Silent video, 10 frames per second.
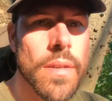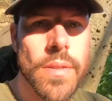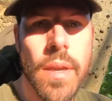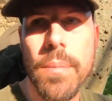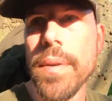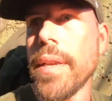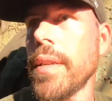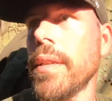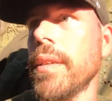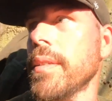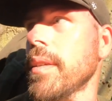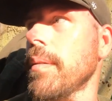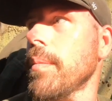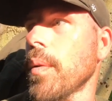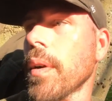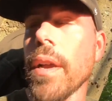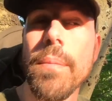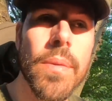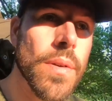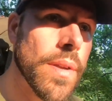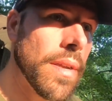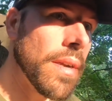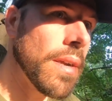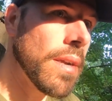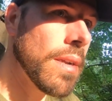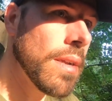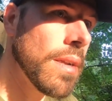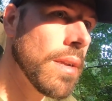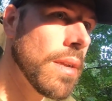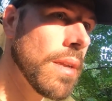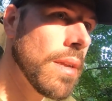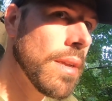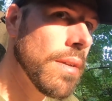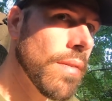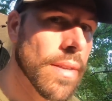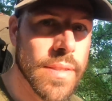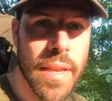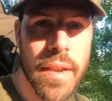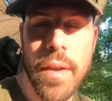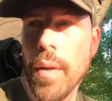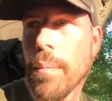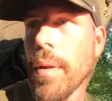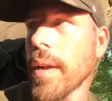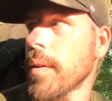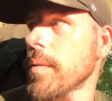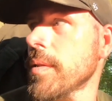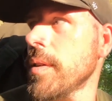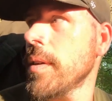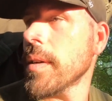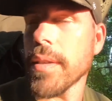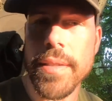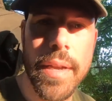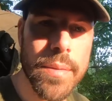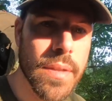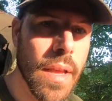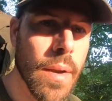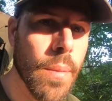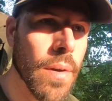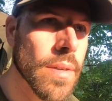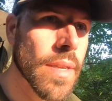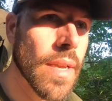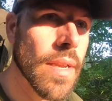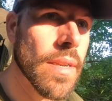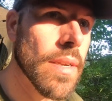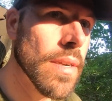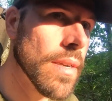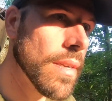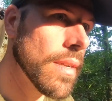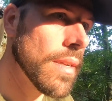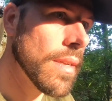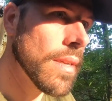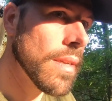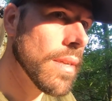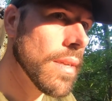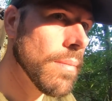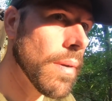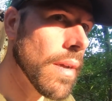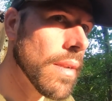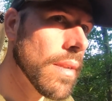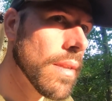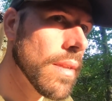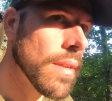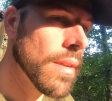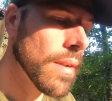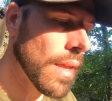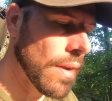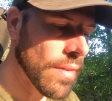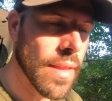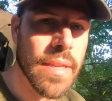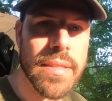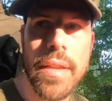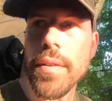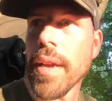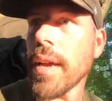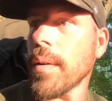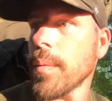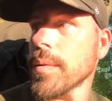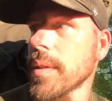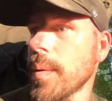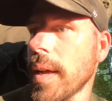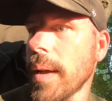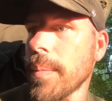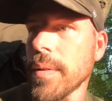So I'm predicting that something will come through here. If I see a doe, I'm probably going to shoot it because that was a lot of work to get in here. But let everything settle down and we'll see what happens.